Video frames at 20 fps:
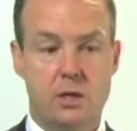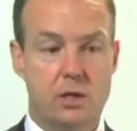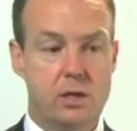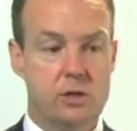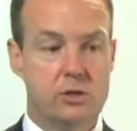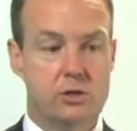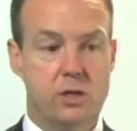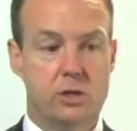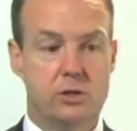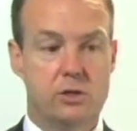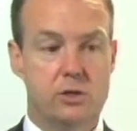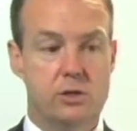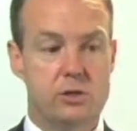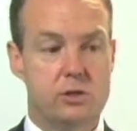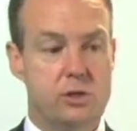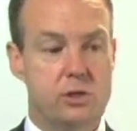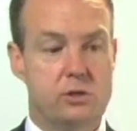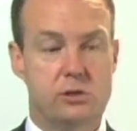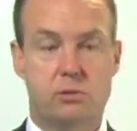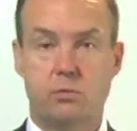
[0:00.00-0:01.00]
such as
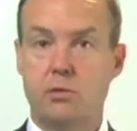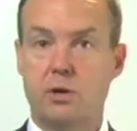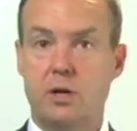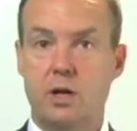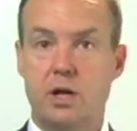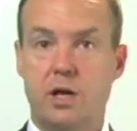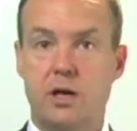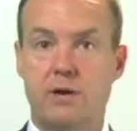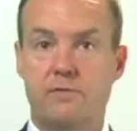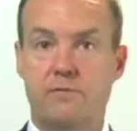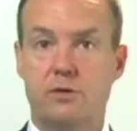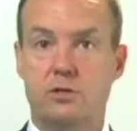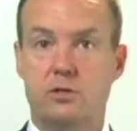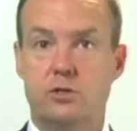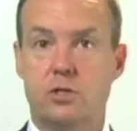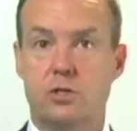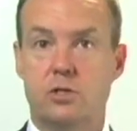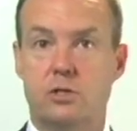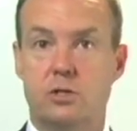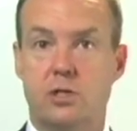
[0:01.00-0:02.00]
this 3 1/2 inch
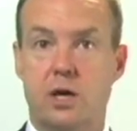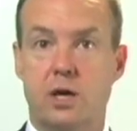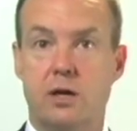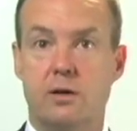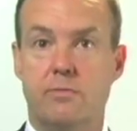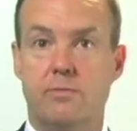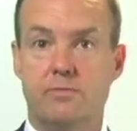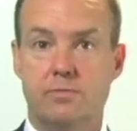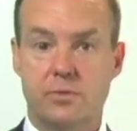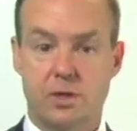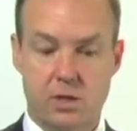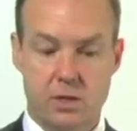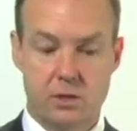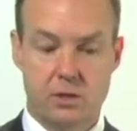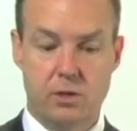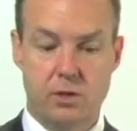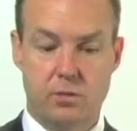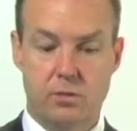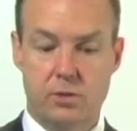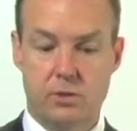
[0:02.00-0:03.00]
diskette,
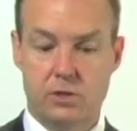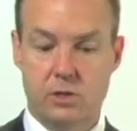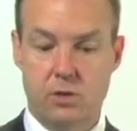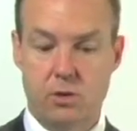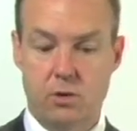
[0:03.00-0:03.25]
there is a